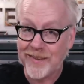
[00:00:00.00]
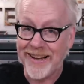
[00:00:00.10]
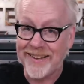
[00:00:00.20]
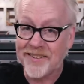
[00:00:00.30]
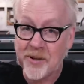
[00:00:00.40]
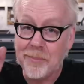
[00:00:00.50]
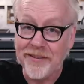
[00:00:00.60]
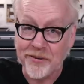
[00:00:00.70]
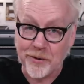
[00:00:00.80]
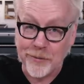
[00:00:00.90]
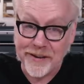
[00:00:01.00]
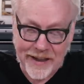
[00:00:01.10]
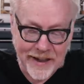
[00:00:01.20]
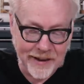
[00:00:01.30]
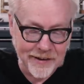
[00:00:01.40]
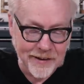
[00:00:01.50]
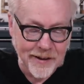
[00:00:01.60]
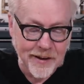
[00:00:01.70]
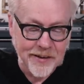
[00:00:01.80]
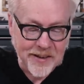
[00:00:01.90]
And commensurate with that,
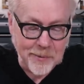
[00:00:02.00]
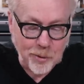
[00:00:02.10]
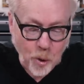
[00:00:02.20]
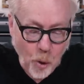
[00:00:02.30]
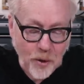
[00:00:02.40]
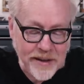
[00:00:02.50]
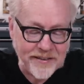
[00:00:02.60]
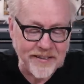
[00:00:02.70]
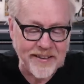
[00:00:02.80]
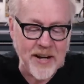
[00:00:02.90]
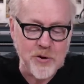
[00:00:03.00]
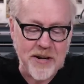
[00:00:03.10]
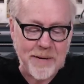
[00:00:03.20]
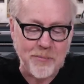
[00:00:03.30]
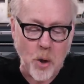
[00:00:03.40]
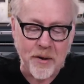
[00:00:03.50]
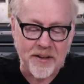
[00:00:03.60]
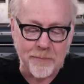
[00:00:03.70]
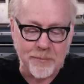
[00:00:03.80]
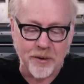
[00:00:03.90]
Timber Hoy says, how do you keep going
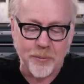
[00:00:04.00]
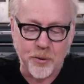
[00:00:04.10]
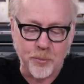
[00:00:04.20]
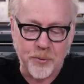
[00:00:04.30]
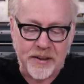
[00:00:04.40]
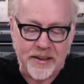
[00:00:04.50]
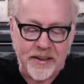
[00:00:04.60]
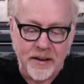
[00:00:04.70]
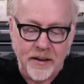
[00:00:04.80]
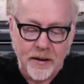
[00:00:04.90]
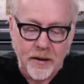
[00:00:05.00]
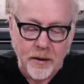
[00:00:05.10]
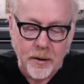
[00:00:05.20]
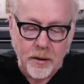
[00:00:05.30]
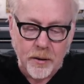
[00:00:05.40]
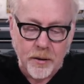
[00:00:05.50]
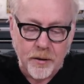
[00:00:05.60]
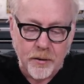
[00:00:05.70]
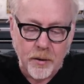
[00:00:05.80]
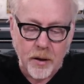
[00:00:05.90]
on a build when you really
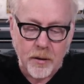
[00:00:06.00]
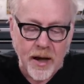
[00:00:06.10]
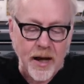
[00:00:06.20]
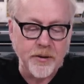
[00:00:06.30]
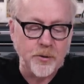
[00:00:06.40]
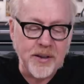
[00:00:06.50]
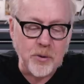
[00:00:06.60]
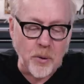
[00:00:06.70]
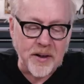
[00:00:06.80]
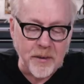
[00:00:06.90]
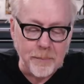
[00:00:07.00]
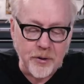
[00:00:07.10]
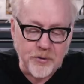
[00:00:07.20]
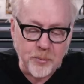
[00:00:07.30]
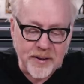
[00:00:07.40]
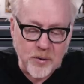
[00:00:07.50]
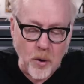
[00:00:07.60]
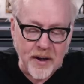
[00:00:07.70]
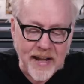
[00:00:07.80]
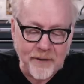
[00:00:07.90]
how do you keep going on a build you really
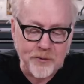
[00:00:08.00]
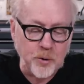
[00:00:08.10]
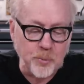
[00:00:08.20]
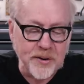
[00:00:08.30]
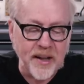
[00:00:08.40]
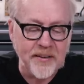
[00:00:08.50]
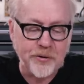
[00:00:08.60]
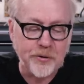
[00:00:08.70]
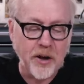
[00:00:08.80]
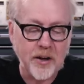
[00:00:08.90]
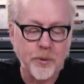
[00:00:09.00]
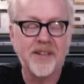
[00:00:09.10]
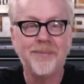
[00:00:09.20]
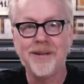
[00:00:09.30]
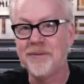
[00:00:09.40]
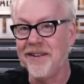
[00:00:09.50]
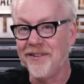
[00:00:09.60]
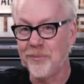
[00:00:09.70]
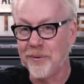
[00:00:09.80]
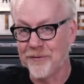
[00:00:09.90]
want after you realize you're not going to be
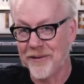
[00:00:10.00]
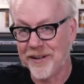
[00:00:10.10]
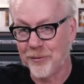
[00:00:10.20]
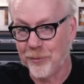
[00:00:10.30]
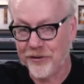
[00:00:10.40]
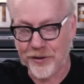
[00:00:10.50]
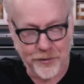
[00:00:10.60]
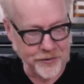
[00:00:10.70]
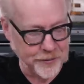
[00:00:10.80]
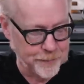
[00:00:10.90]
pleased with the final result?